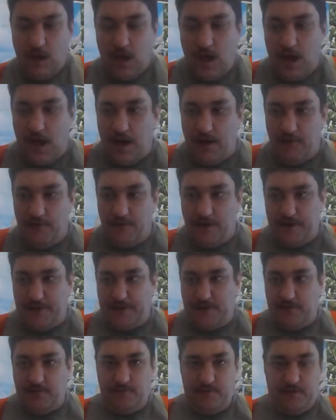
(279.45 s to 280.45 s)
And Red
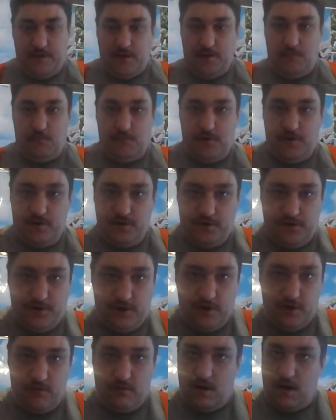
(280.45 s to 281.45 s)
Dead Redemption
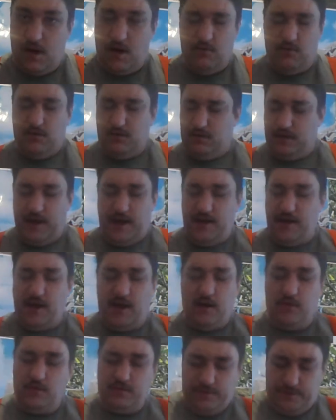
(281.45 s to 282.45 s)
2, I will
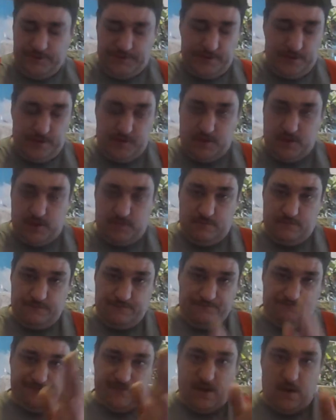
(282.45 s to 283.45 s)
not touch it.
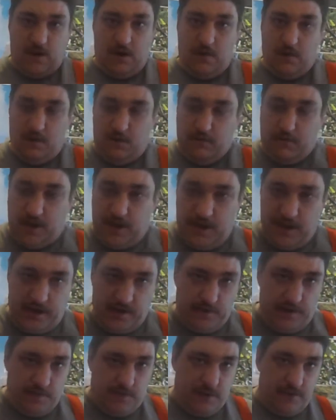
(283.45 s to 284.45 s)
Now, I won't say
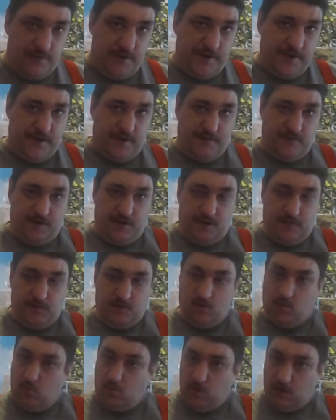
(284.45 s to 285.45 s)
anything about Red Dead
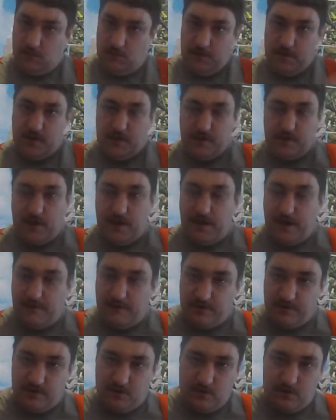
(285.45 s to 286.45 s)
Redemption 1 because I never
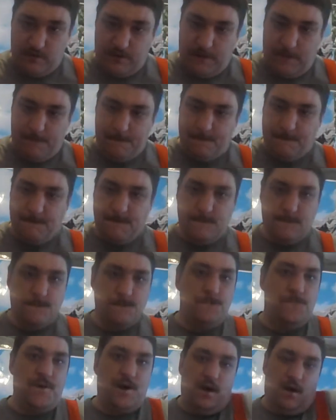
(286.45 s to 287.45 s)
saw it.
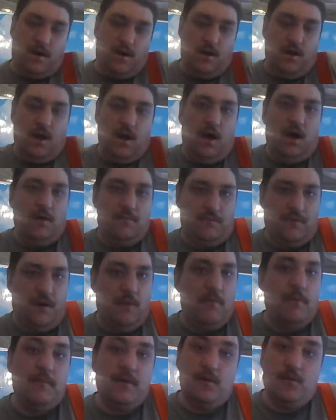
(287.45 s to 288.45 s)
But I
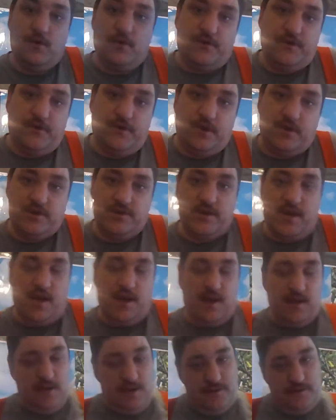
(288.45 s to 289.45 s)
probably wouldn't touch that
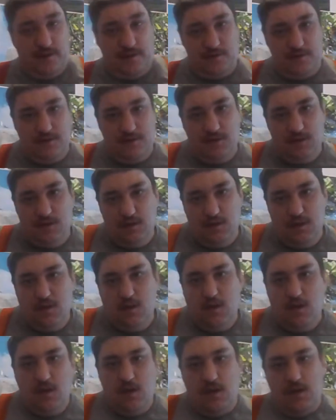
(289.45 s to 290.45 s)
either.
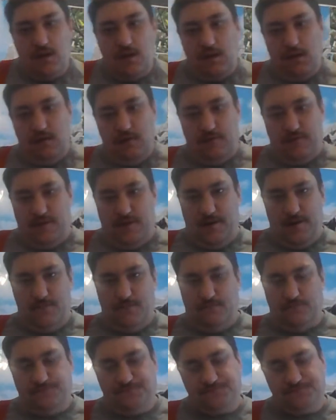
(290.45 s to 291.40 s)
Right?